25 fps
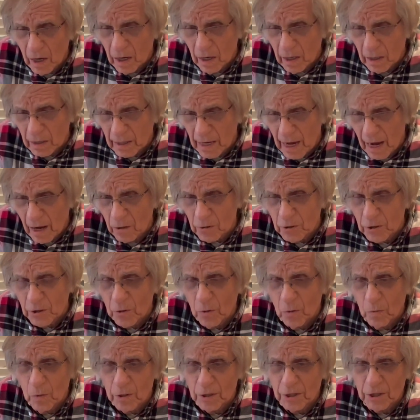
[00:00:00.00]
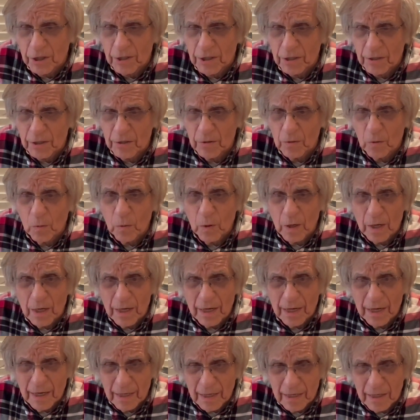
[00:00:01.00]
council was
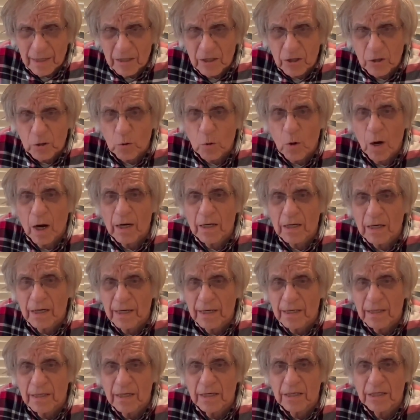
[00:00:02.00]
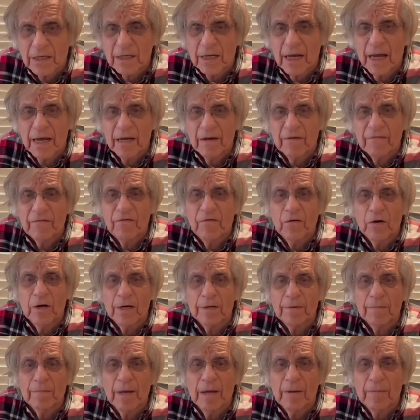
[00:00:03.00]
really struggling to stay
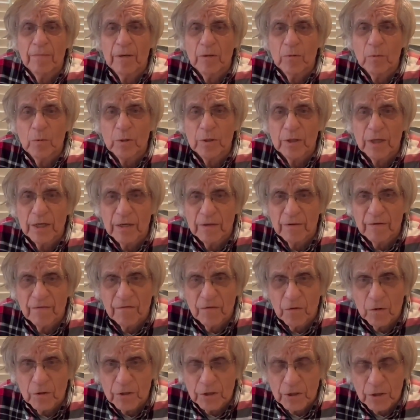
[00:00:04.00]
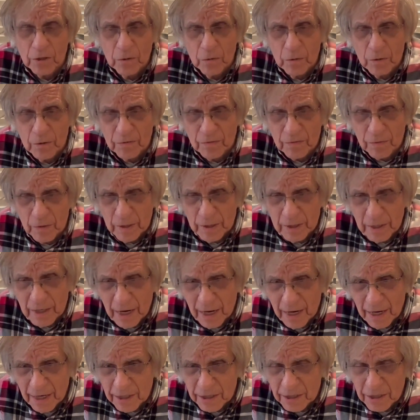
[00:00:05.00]
afloat, maybe within the first 2 or 3
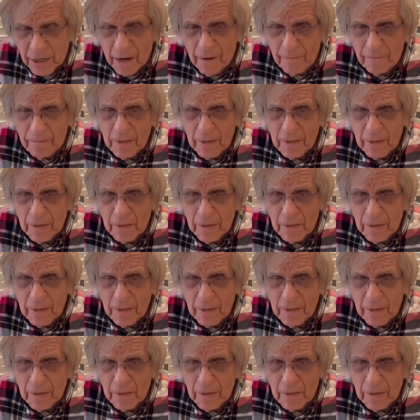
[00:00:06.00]
days,